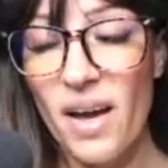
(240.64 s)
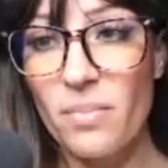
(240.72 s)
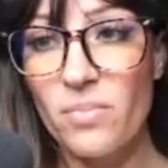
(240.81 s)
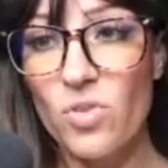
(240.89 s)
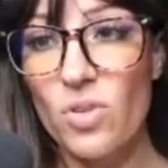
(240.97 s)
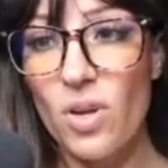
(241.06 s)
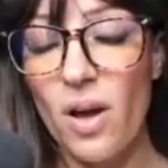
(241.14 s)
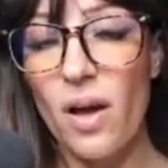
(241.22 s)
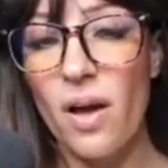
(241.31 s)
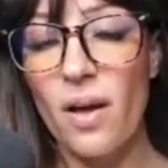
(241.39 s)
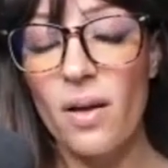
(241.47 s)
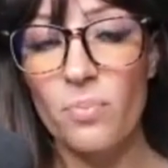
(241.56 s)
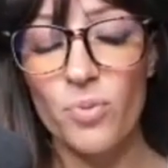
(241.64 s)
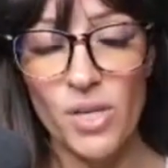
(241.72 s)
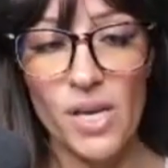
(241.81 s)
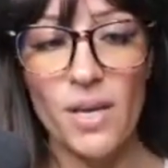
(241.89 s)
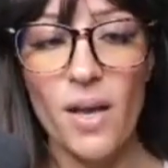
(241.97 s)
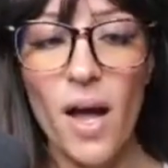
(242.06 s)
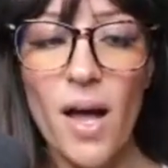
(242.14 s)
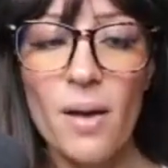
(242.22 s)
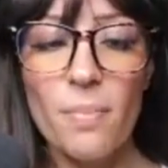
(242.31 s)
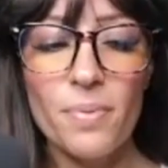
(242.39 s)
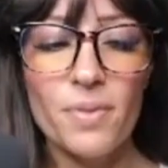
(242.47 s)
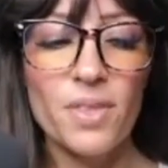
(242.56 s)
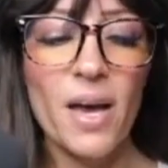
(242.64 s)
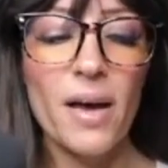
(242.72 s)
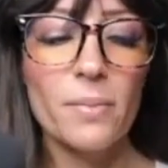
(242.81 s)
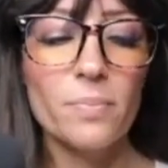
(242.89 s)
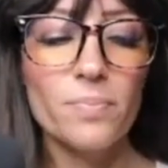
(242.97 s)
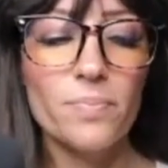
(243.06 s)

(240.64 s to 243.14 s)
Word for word: I'm uh, bringing up that